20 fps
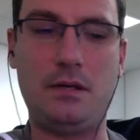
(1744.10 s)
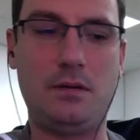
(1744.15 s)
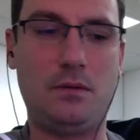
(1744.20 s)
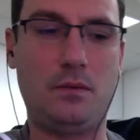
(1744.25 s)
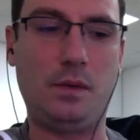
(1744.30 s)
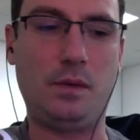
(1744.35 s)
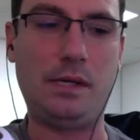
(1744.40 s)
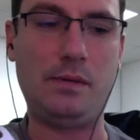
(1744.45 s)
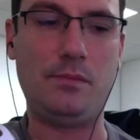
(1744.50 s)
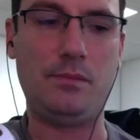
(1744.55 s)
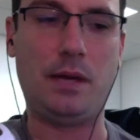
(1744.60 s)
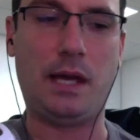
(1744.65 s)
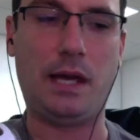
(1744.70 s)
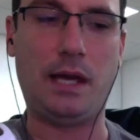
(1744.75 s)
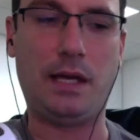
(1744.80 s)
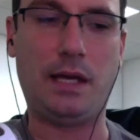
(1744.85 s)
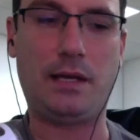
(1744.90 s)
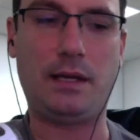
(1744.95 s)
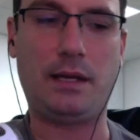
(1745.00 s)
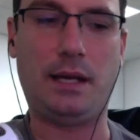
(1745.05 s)

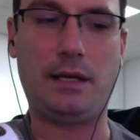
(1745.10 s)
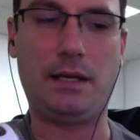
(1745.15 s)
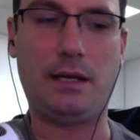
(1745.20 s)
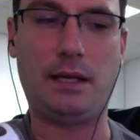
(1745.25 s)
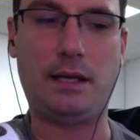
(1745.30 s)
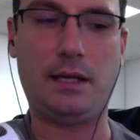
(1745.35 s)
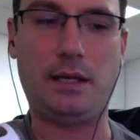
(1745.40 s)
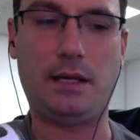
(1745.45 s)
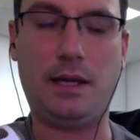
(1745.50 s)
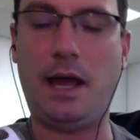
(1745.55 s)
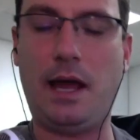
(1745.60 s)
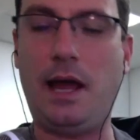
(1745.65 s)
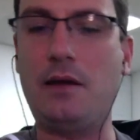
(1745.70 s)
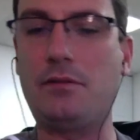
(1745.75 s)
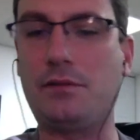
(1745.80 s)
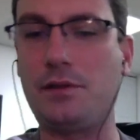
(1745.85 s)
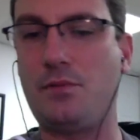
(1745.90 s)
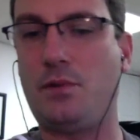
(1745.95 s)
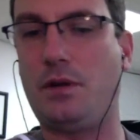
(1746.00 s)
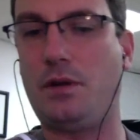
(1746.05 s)
make it in
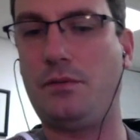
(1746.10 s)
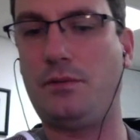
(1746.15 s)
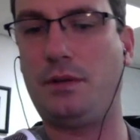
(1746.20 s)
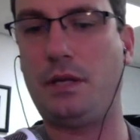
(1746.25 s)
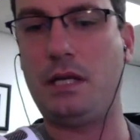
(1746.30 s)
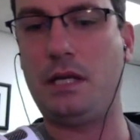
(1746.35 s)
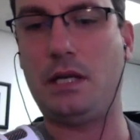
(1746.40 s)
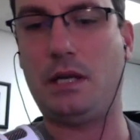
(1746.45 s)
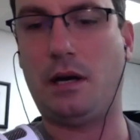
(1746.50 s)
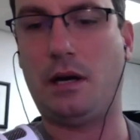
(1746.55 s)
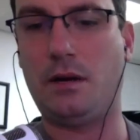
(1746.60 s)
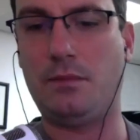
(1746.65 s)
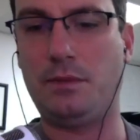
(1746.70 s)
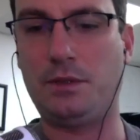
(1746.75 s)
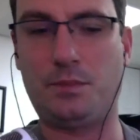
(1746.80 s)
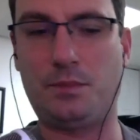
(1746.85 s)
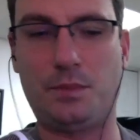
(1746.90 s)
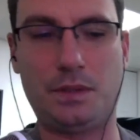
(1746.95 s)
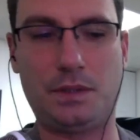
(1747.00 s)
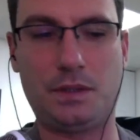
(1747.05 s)
every one of the
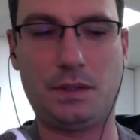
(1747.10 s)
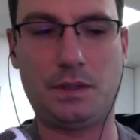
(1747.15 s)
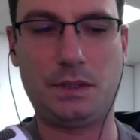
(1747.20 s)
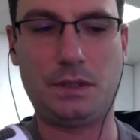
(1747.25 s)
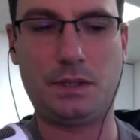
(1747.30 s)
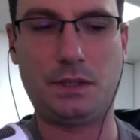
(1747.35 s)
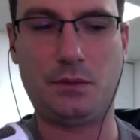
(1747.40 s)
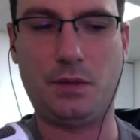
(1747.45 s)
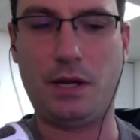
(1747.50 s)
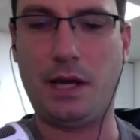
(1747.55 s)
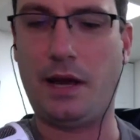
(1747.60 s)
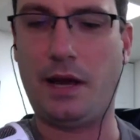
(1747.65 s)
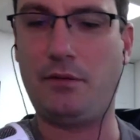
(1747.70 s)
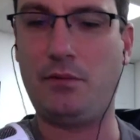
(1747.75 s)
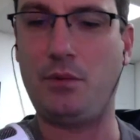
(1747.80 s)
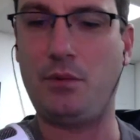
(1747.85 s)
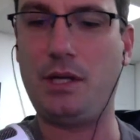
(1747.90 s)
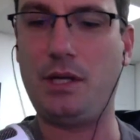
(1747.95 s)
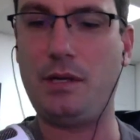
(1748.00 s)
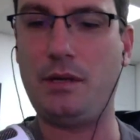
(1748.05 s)
e-commerce businesses that we have.
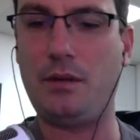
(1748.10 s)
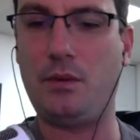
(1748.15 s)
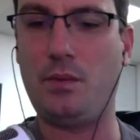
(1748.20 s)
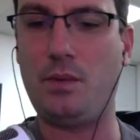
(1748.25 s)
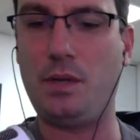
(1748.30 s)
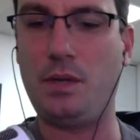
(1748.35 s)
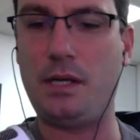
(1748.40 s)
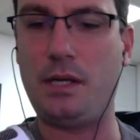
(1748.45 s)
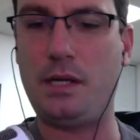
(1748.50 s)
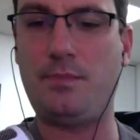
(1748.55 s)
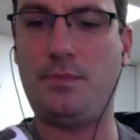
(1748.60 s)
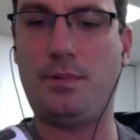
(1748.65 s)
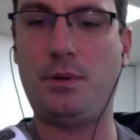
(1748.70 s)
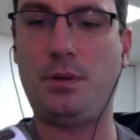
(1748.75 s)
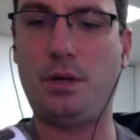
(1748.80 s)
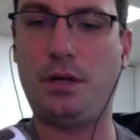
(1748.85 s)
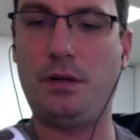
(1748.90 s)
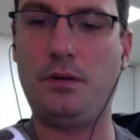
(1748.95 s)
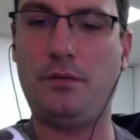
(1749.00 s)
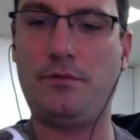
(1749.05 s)
We
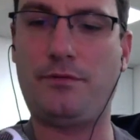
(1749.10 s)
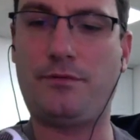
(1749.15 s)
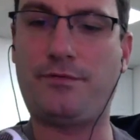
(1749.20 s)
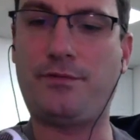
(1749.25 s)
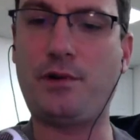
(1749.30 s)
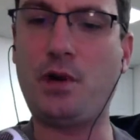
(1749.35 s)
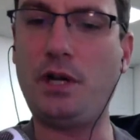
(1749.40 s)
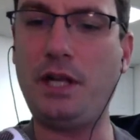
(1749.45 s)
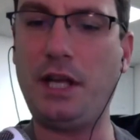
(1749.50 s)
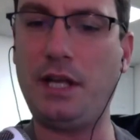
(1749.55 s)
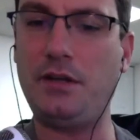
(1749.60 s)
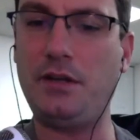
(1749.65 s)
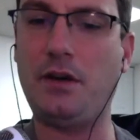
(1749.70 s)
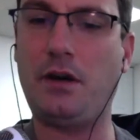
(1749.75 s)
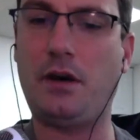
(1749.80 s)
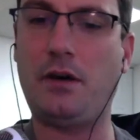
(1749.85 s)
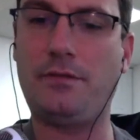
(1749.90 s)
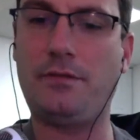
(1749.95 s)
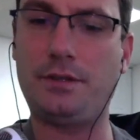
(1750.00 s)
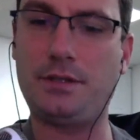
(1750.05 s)
put front end
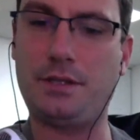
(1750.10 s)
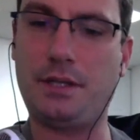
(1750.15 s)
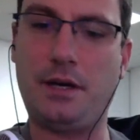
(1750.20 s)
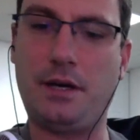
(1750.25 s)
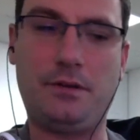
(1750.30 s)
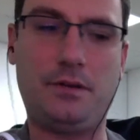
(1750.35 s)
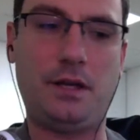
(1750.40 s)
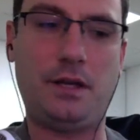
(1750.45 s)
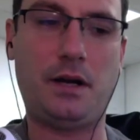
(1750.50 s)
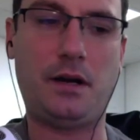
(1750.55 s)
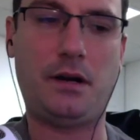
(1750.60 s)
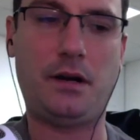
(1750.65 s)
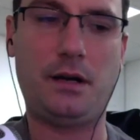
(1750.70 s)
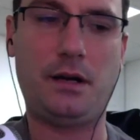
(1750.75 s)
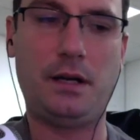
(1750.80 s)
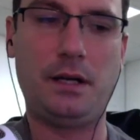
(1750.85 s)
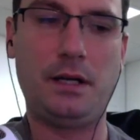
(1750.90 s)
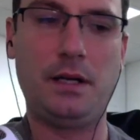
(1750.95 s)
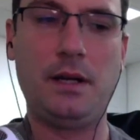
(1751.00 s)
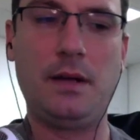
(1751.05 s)
offers out there
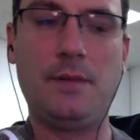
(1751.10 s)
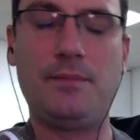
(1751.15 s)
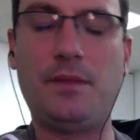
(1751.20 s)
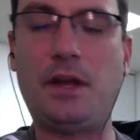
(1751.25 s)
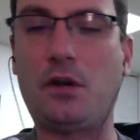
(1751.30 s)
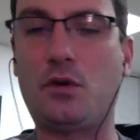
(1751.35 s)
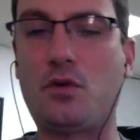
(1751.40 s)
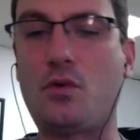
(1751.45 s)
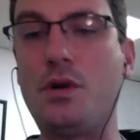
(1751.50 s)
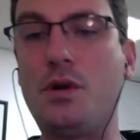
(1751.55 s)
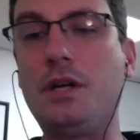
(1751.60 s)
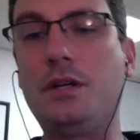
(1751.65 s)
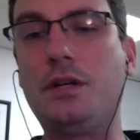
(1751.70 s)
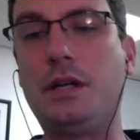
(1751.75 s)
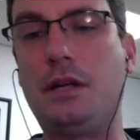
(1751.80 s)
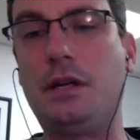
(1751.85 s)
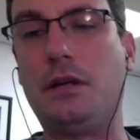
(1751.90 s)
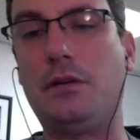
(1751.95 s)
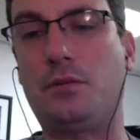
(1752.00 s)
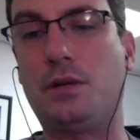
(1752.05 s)
that are
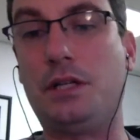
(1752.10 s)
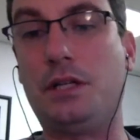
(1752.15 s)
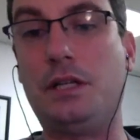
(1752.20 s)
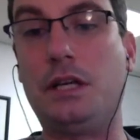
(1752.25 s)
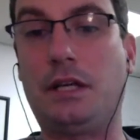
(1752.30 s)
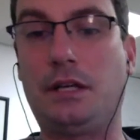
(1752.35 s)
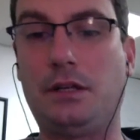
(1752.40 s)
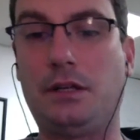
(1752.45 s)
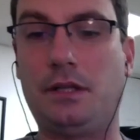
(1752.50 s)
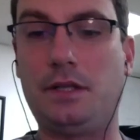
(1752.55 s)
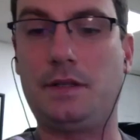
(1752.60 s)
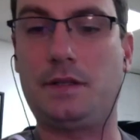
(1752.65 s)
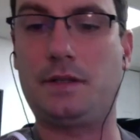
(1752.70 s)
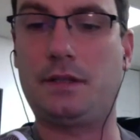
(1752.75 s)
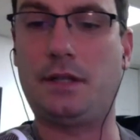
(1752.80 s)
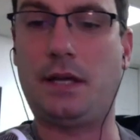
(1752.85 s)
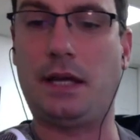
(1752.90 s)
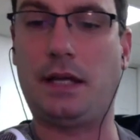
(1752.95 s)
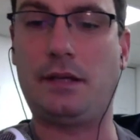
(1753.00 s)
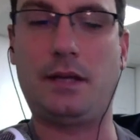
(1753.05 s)
really ridiculous.
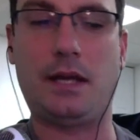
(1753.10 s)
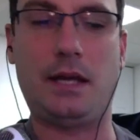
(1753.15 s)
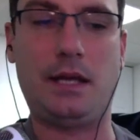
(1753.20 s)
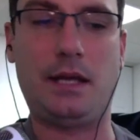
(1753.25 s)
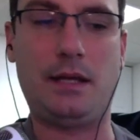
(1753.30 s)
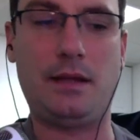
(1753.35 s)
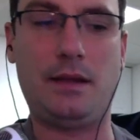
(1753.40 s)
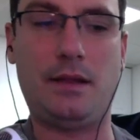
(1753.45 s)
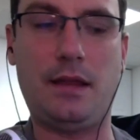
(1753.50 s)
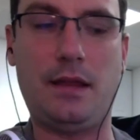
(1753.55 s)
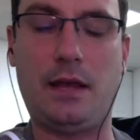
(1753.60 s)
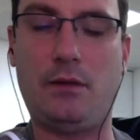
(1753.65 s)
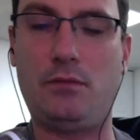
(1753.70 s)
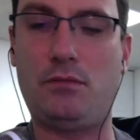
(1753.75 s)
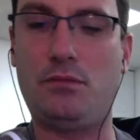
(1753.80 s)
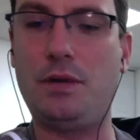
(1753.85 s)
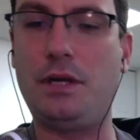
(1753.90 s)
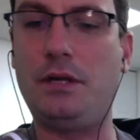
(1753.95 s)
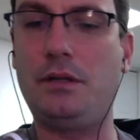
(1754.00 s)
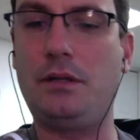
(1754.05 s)
Like they
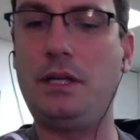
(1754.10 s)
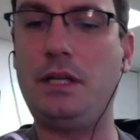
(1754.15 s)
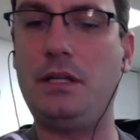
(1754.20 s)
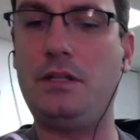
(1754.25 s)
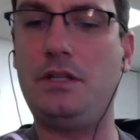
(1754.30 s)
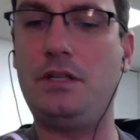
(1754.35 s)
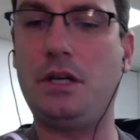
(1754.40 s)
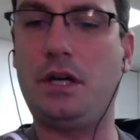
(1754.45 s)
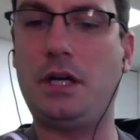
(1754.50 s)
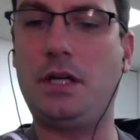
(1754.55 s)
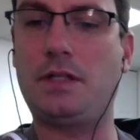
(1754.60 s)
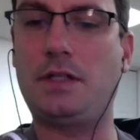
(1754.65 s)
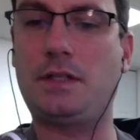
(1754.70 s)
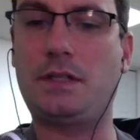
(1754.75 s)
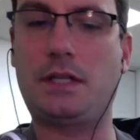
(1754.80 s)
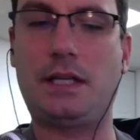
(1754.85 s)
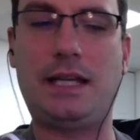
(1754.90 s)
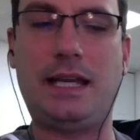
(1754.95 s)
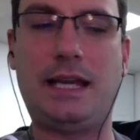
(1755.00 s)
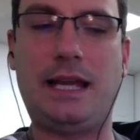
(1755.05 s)
really
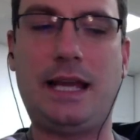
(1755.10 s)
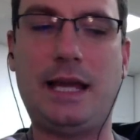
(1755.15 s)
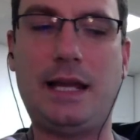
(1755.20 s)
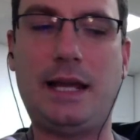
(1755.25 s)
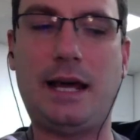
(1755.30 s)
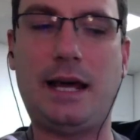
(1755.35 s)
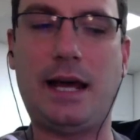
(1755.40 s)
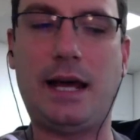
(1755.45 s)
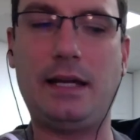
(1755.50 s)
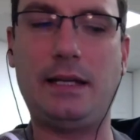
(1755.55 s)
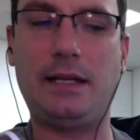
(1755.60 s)
just cannot